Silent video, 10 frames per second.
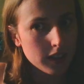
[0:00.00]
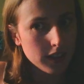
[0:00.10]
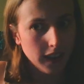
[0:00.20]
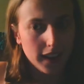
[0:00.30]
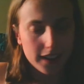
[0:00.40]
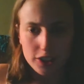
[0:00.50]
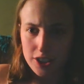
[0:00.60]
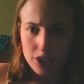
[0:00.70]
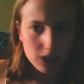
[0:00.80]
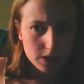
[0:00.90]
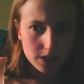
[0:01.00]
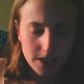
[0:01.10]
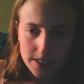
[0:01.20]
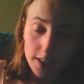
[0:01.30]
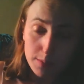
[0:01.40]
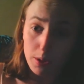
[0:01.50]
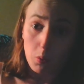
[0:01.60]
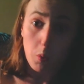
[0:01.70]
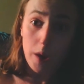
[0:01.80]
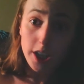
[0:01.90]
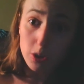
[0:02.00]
gosh, that's being way